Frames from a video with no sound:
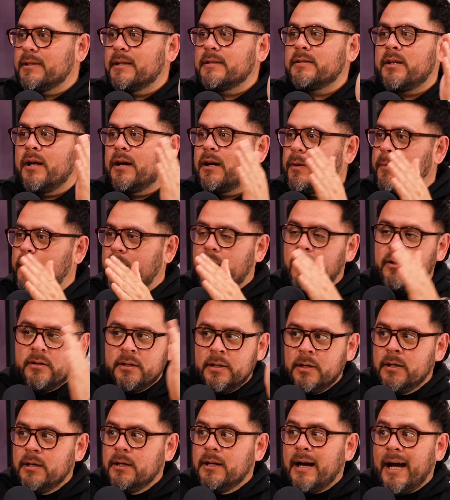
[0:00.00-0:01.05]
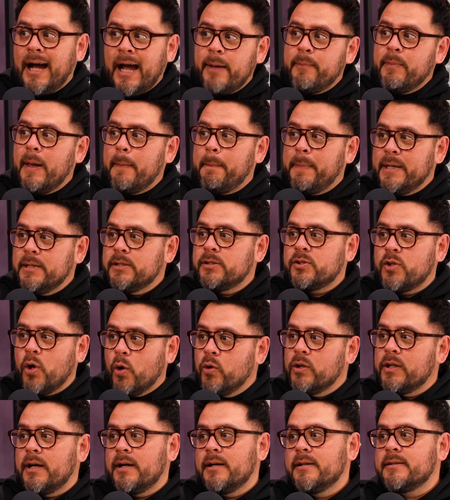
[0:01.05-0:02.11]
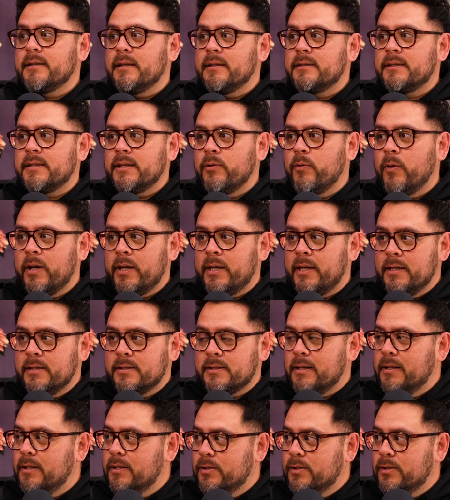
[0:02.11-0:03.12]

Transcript: Let's talk about Jaime Pistolas and see what he's going